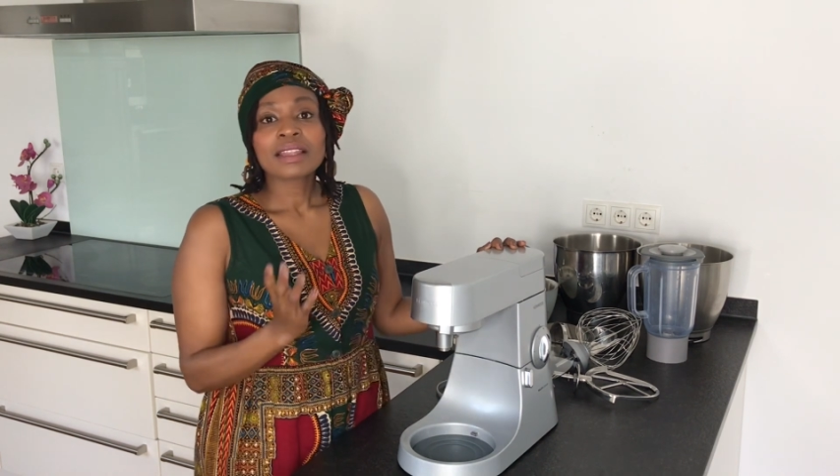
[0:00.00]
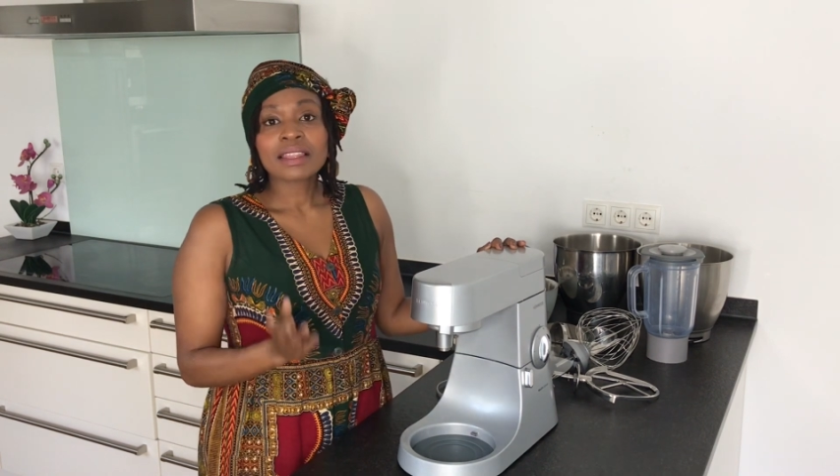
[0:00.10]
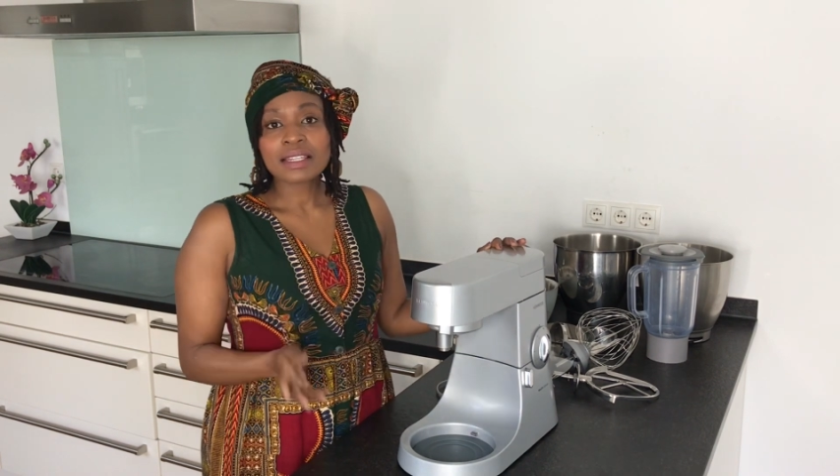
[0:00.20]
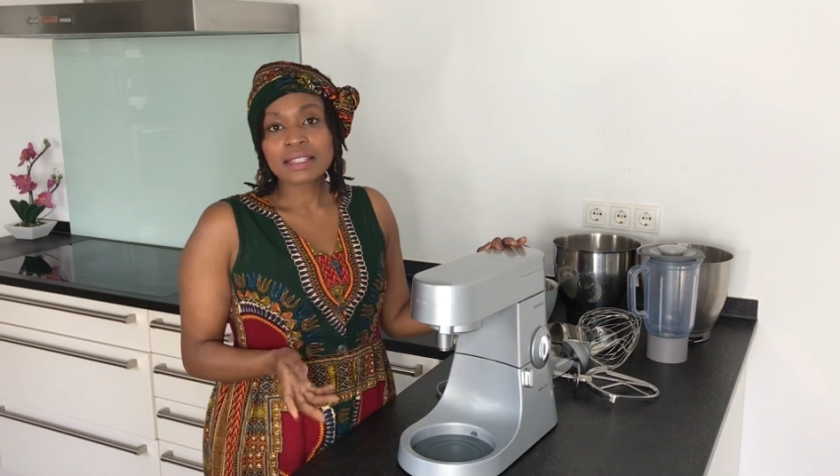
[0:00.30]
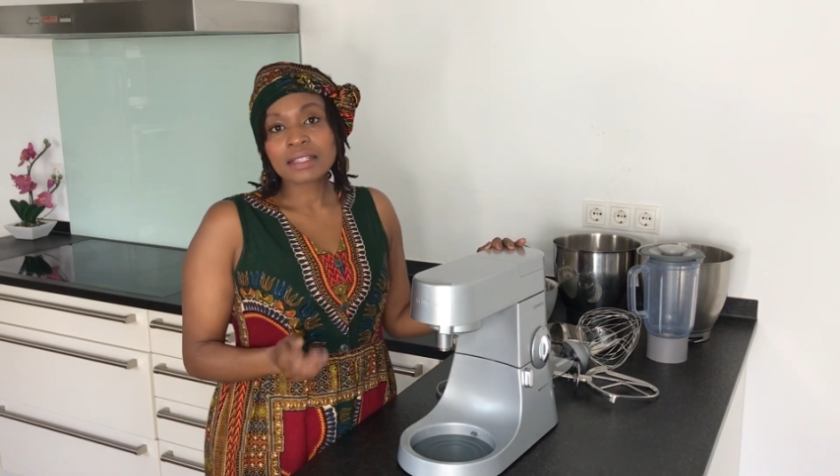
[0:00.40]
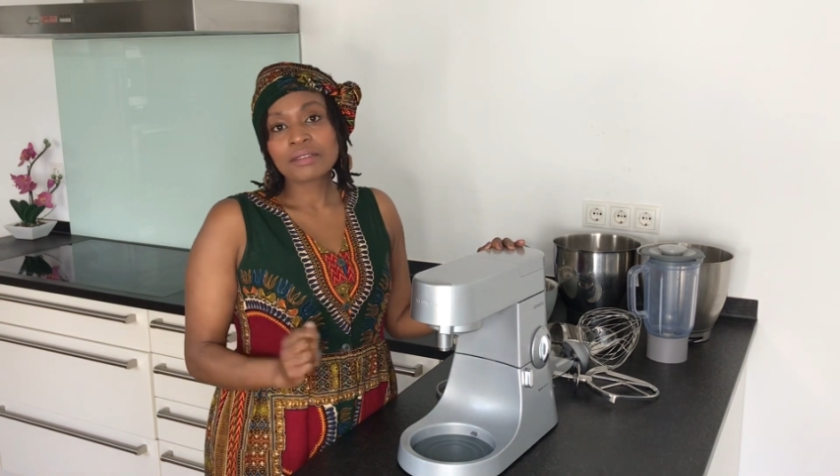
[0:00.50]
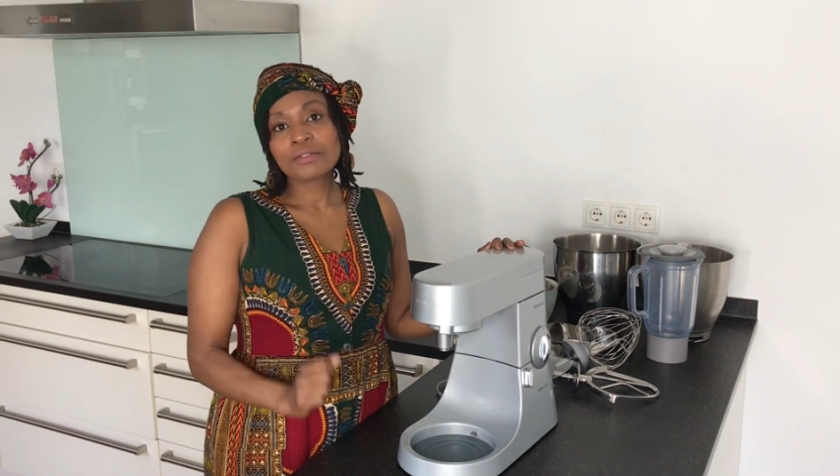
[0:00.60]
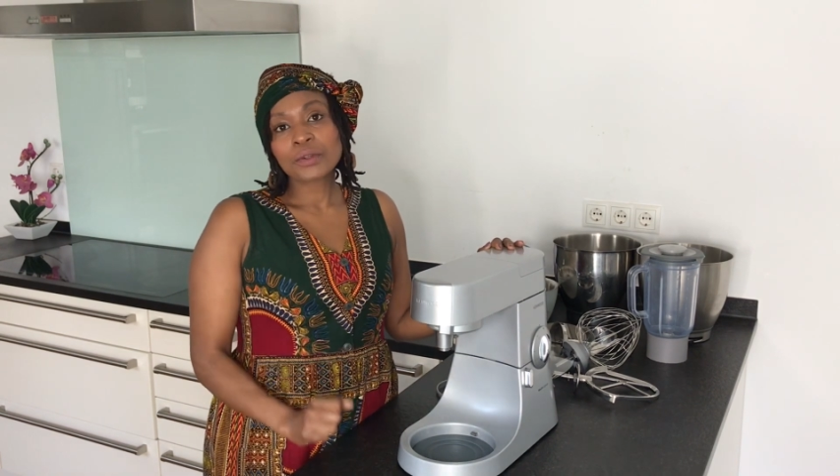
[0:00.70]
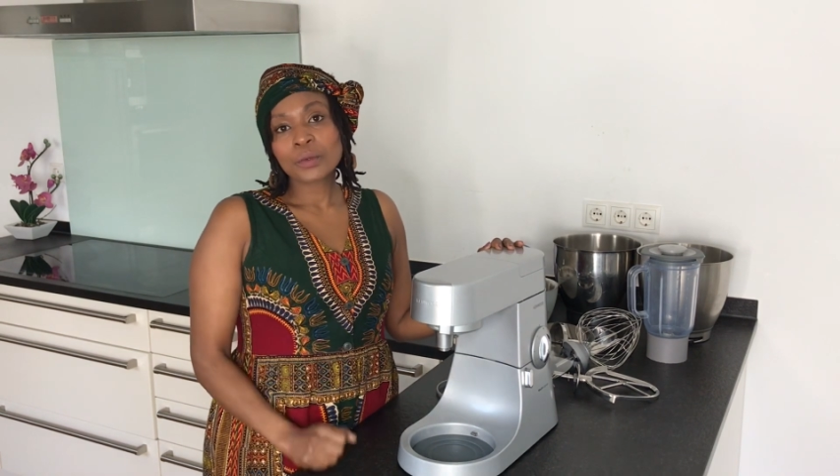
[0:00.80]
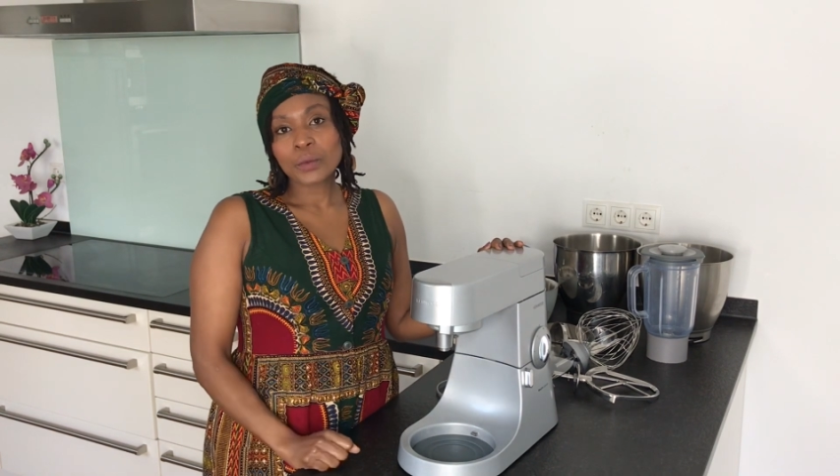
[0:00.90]
This
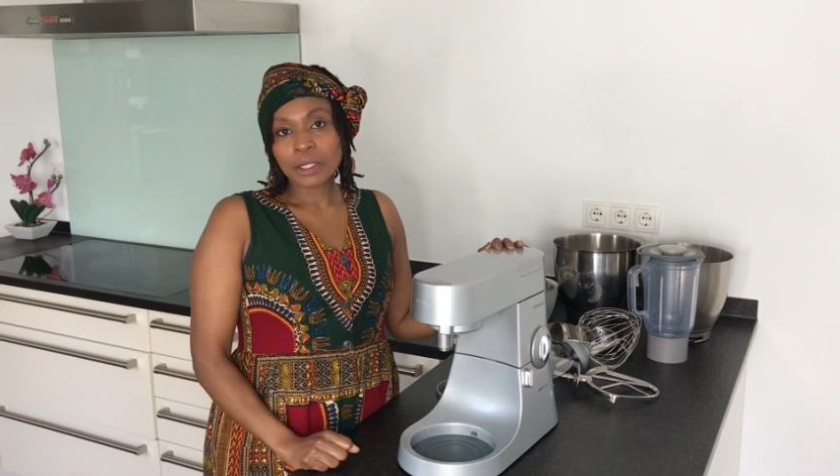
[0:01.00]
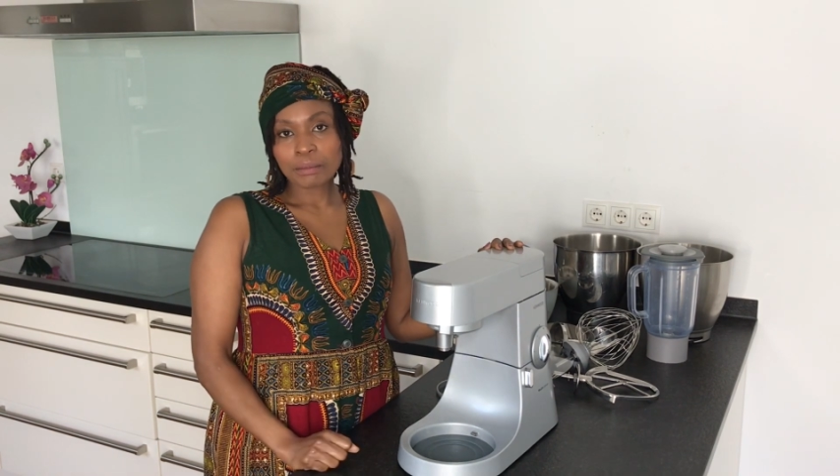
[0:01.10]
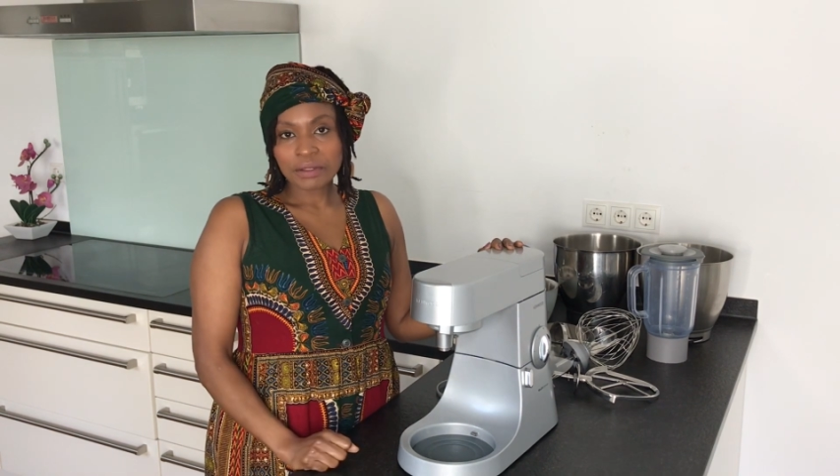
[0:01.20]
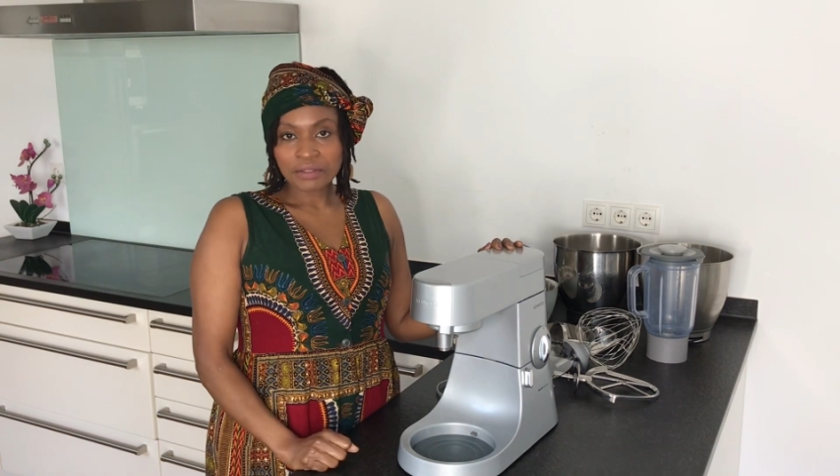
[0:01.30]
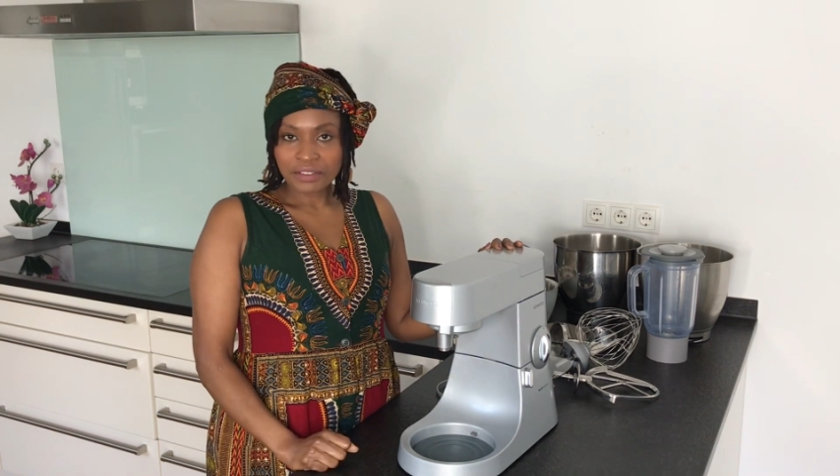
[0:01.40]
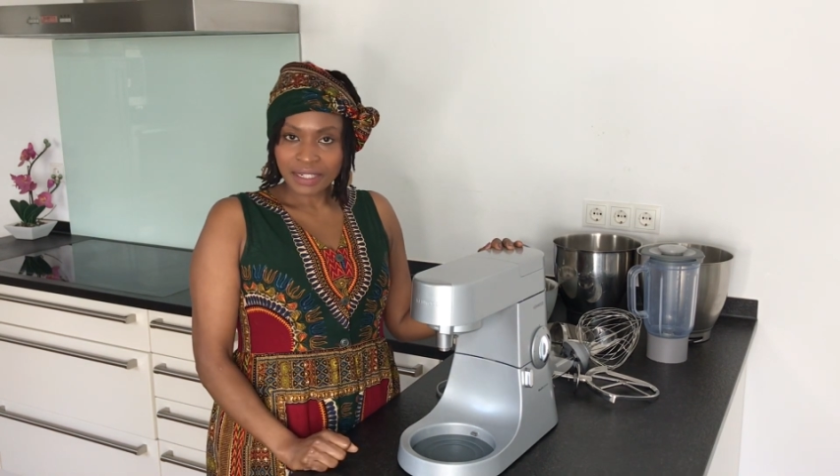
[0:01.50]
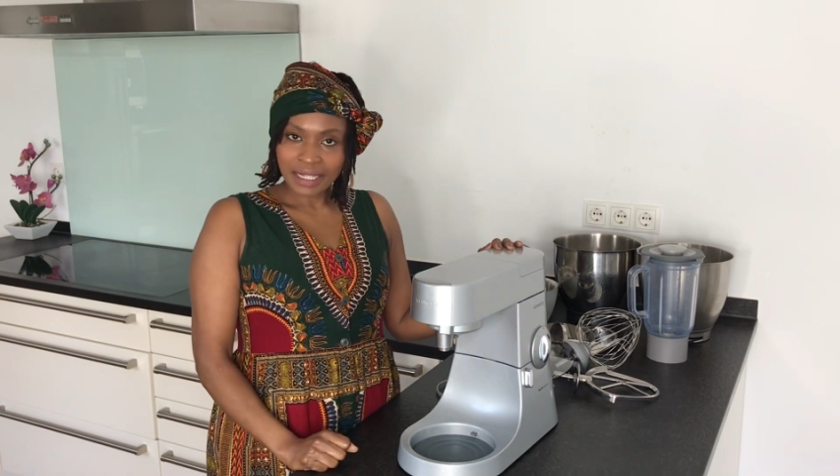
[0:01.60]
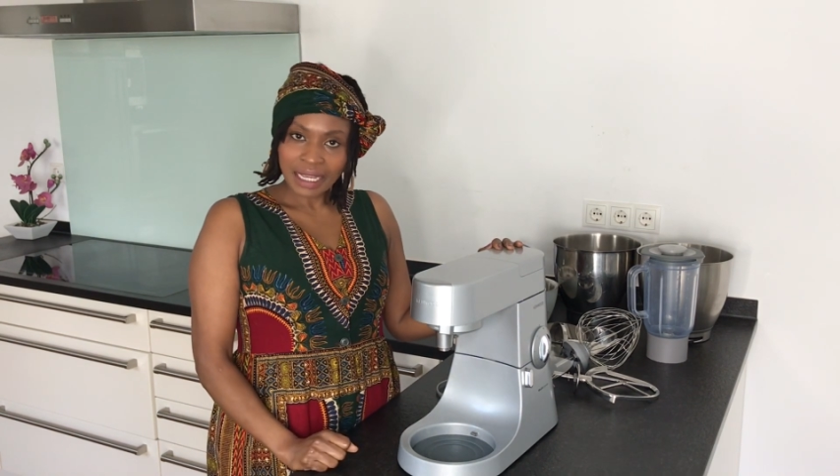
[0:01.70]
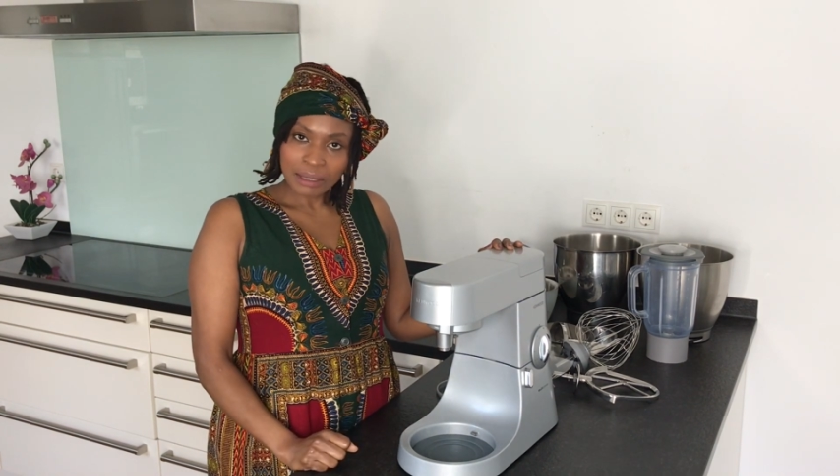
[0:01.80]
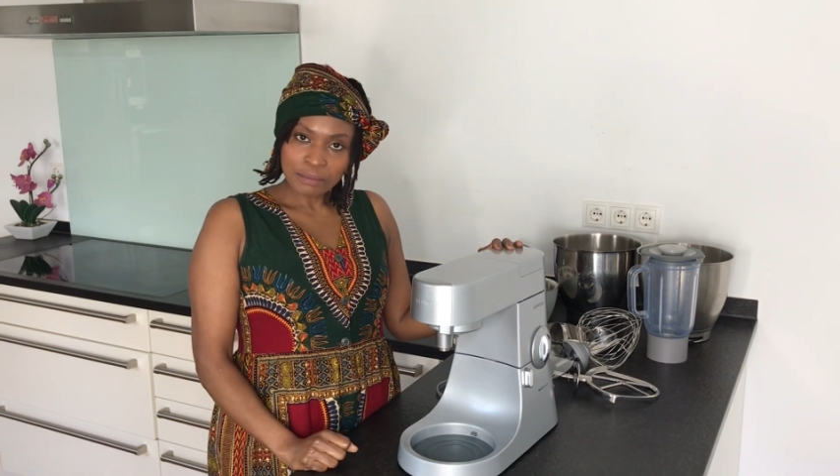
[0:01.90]
review will be very
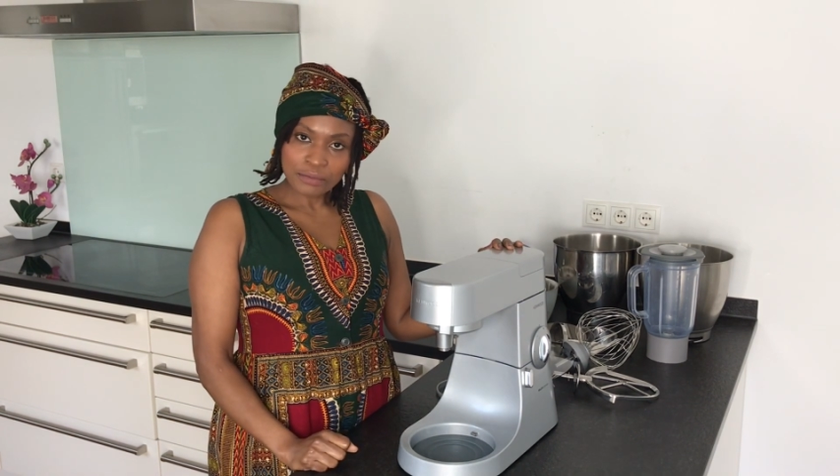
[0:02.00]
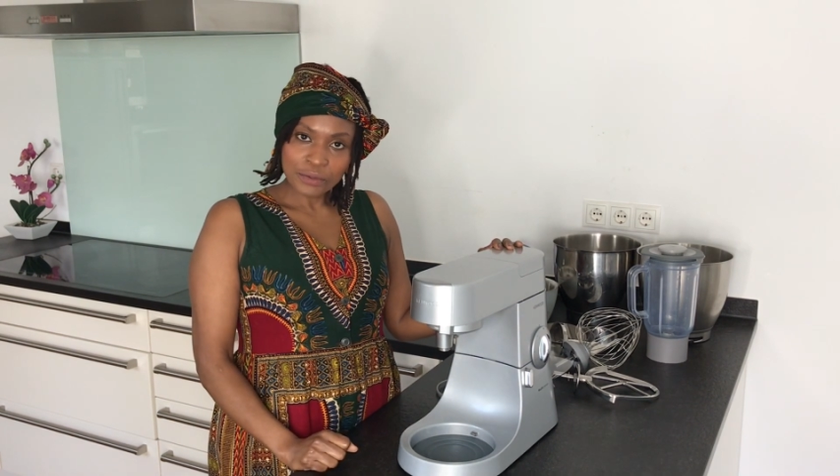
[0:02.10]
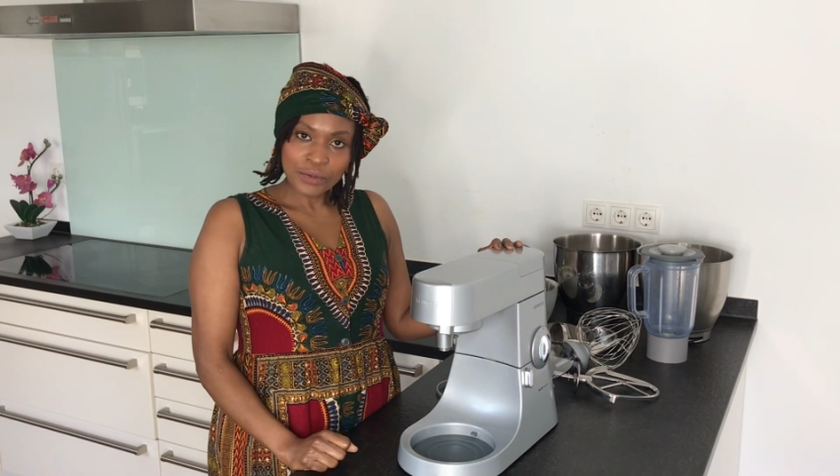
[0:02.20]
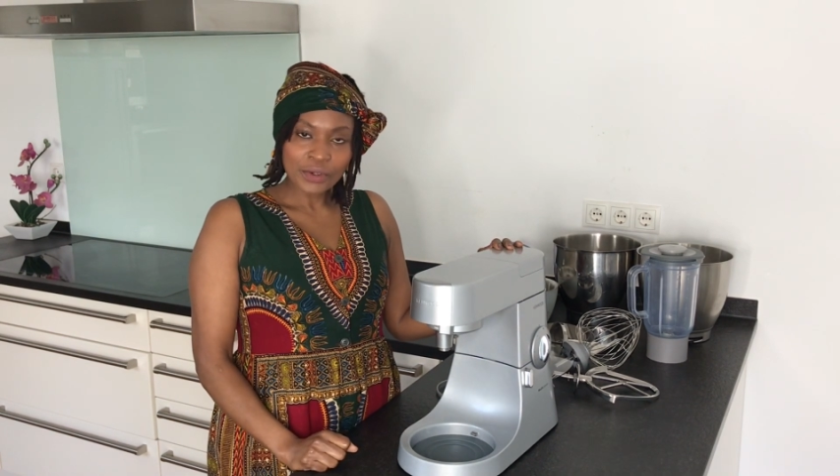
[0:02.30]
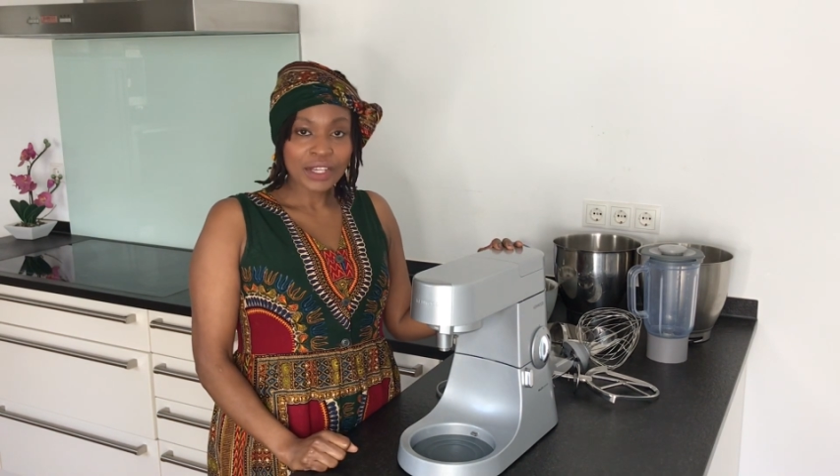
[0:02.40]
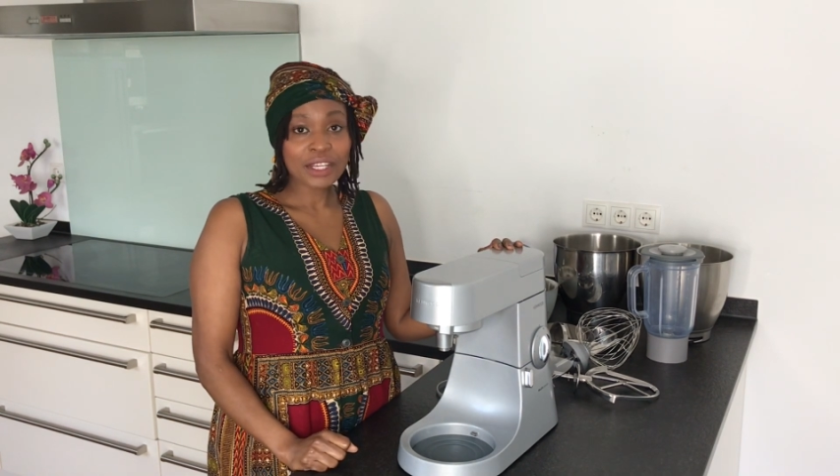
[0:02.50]
helpful